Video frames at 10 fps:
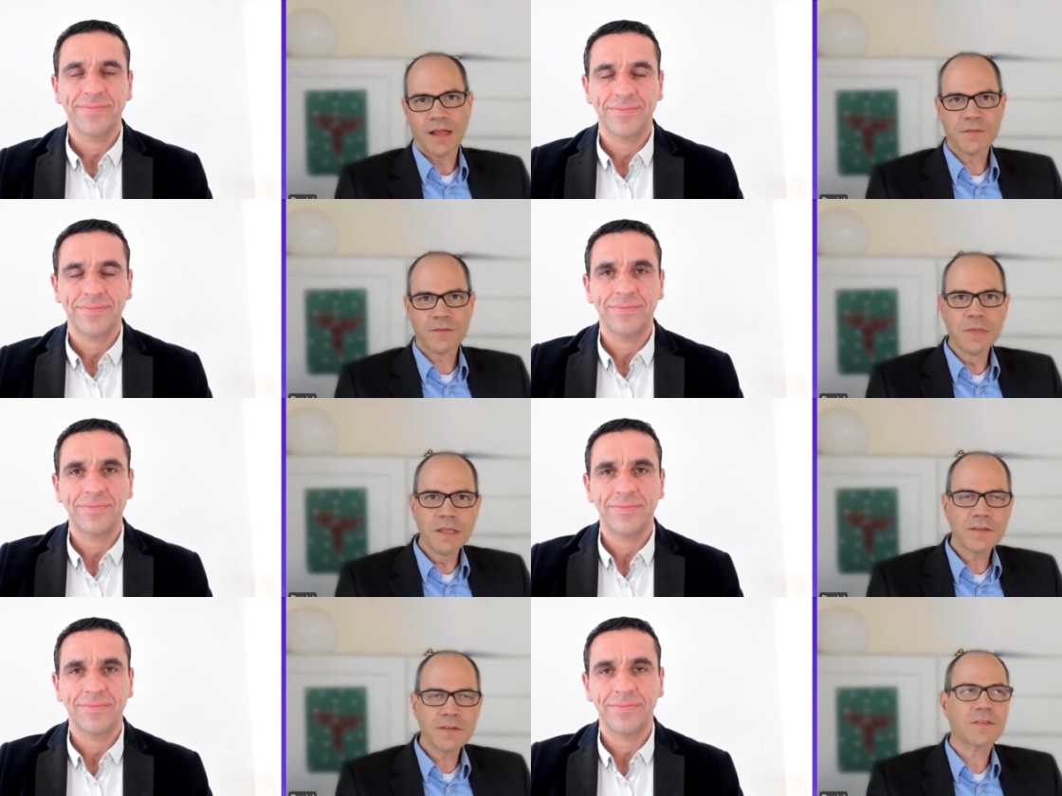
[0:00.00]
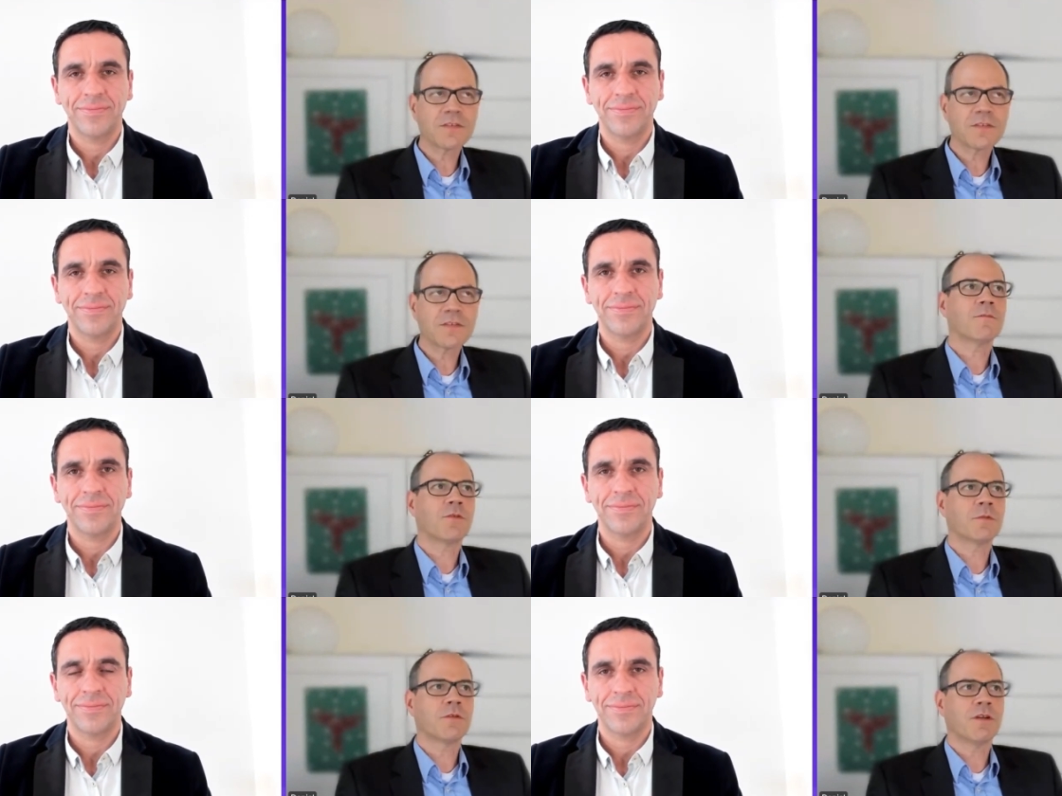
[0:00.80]
Speaker 1: And this means
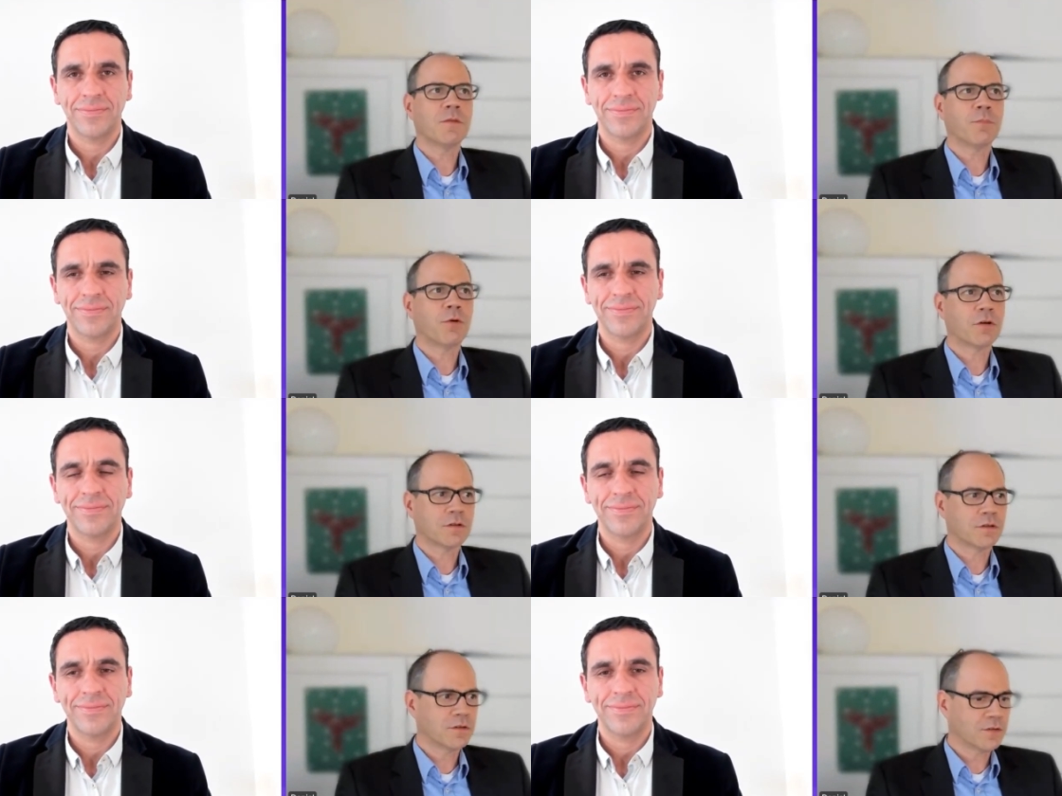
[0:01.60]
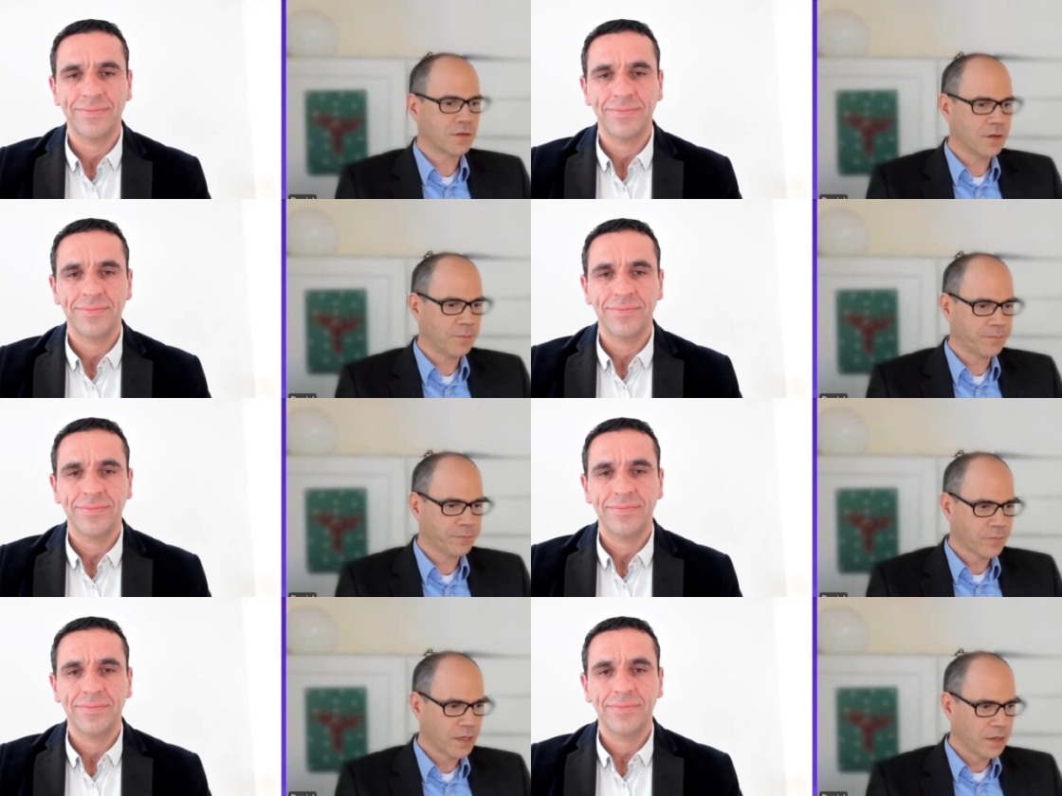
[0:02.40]
um, from the very important
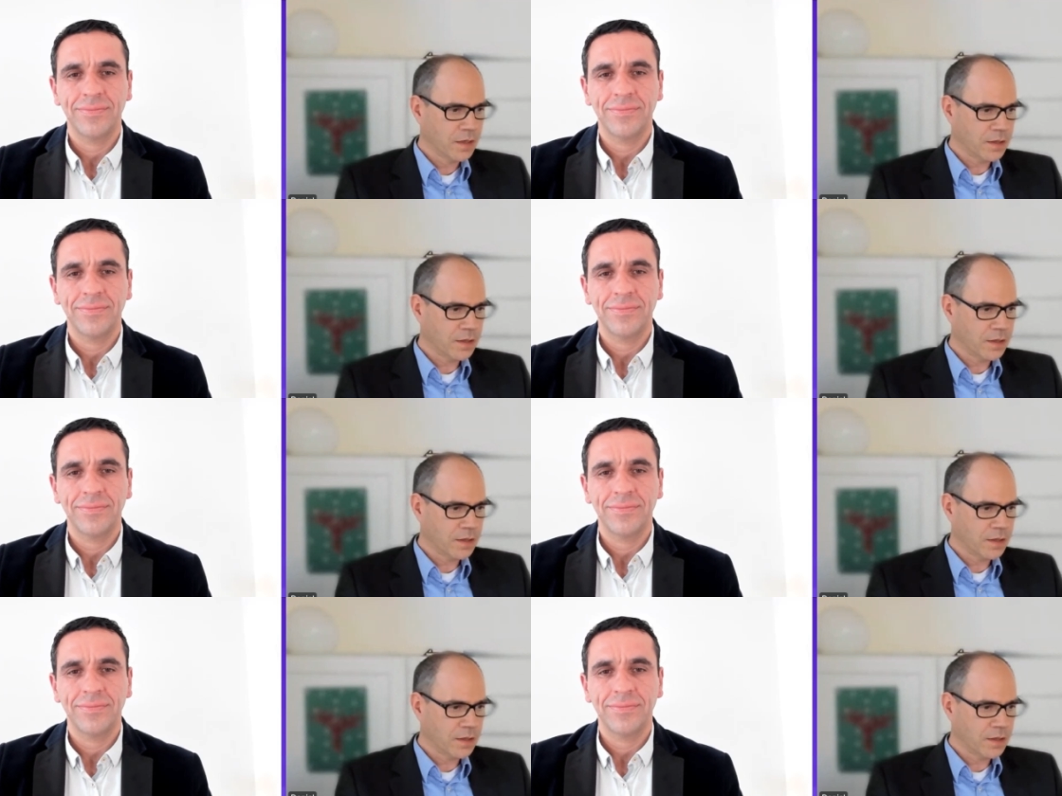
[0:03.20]
um,